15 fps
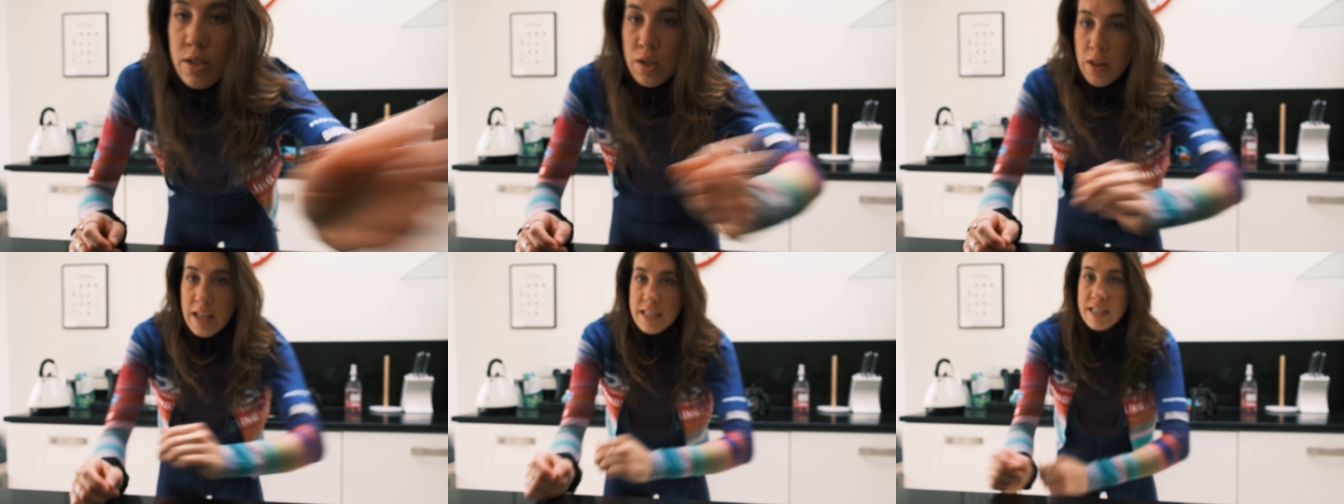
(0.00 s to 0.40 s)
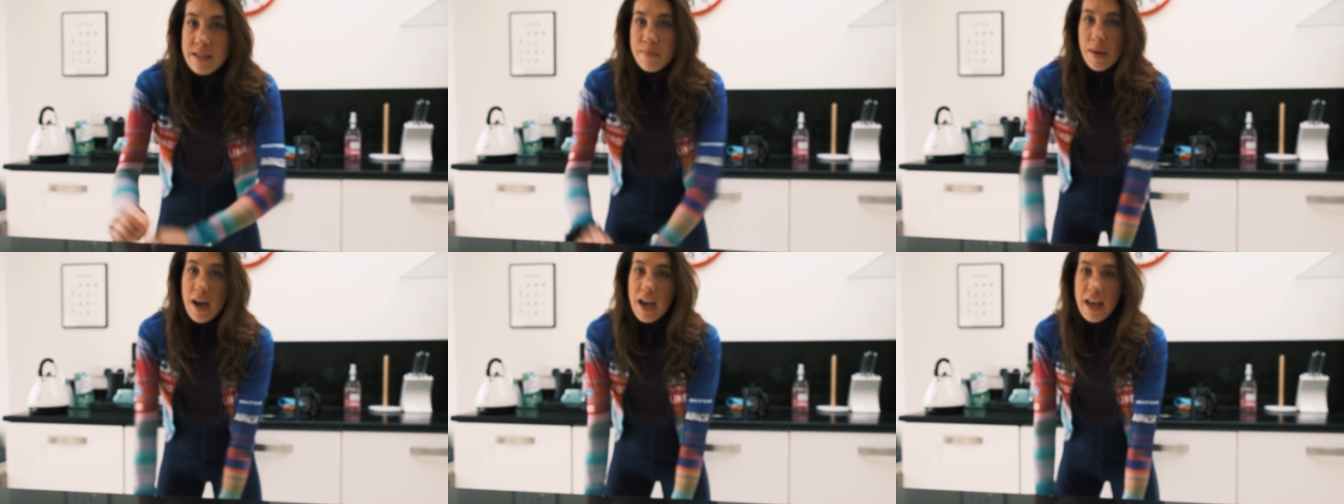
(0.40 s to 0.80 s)
So this is
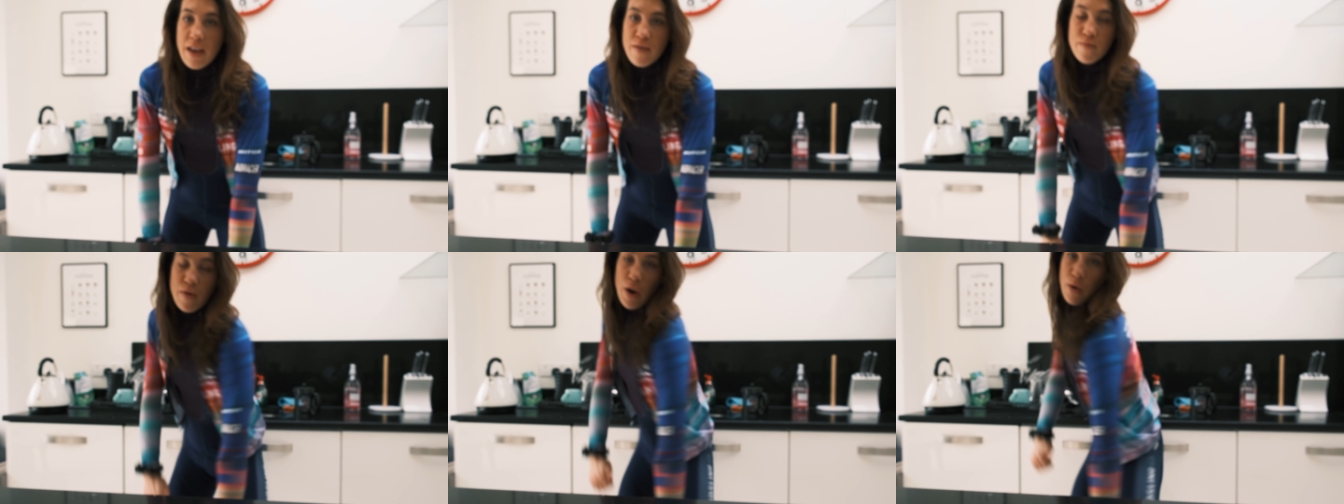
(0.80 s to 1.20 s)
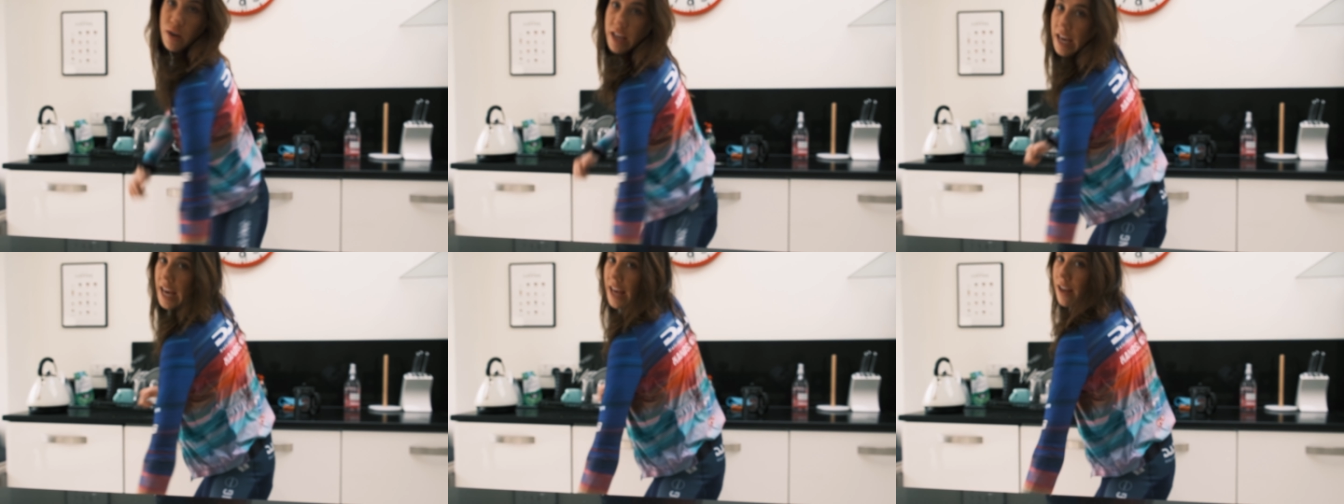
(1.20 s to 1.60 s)
my road
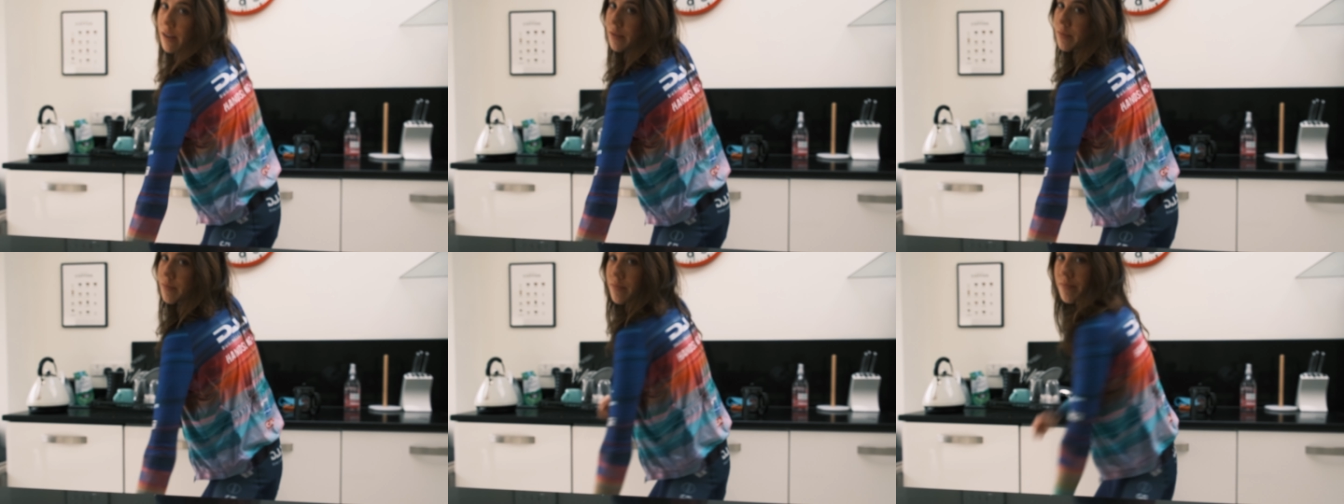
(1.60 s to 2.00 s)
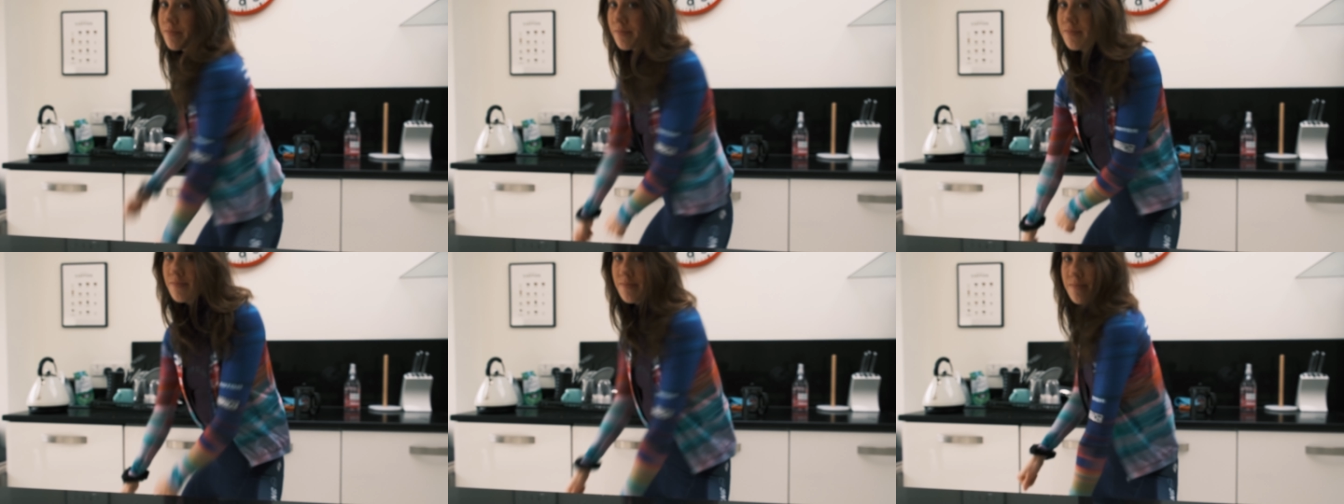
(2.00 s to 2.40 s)
kit.
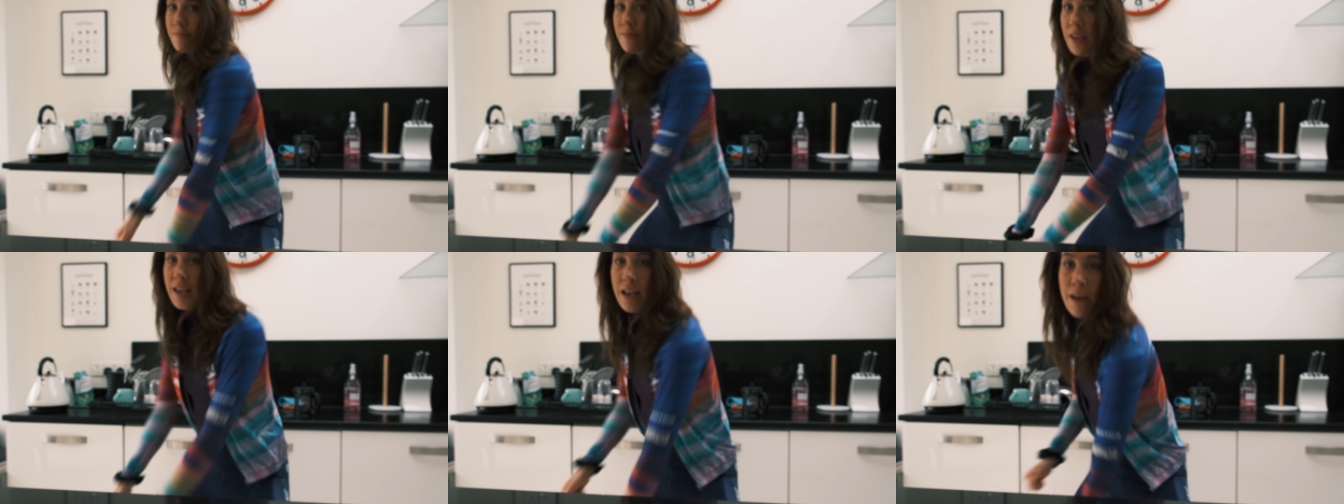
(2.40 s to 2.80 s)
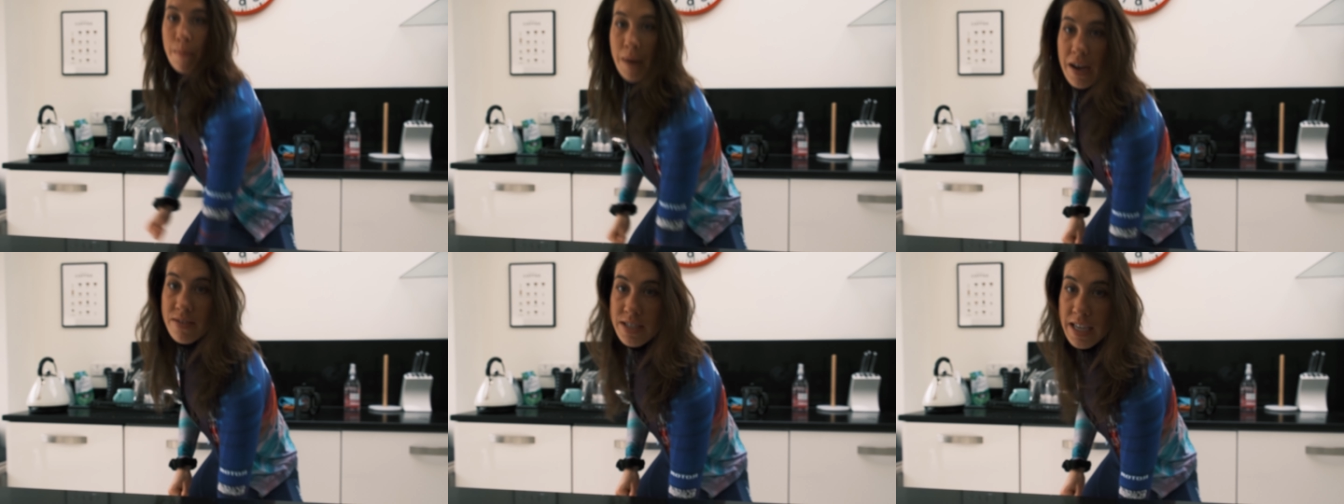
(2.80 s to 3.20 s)

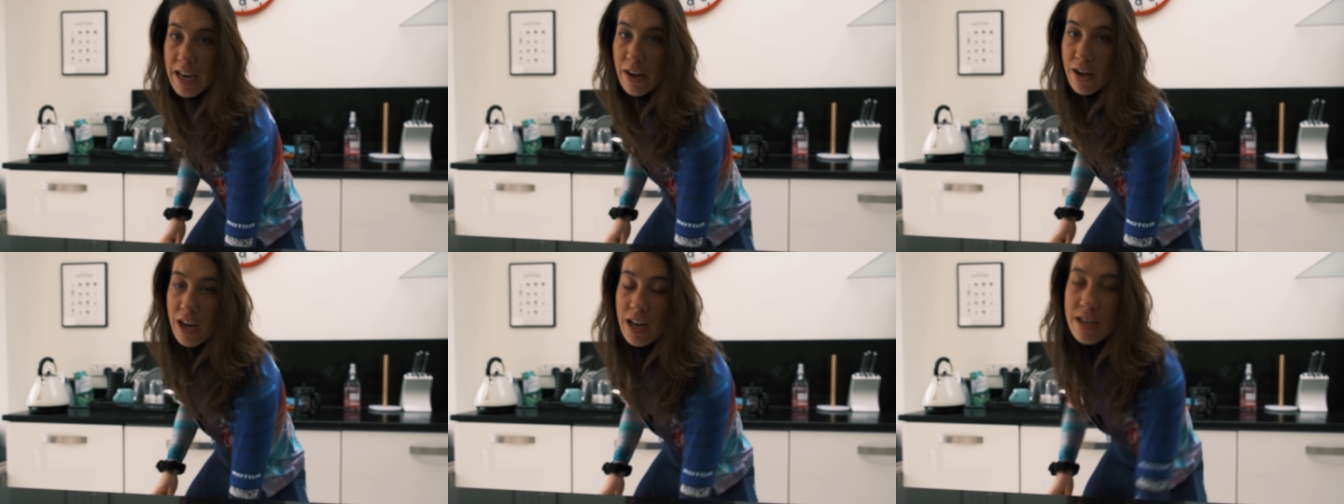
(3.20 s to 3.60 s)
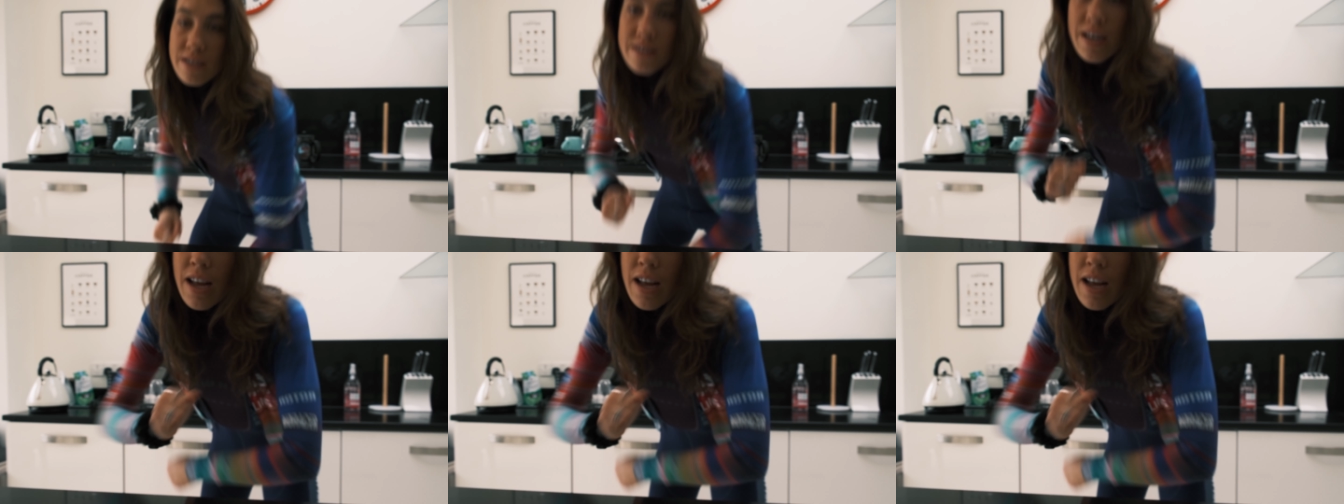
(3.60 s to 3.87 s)
Might have seen our colours.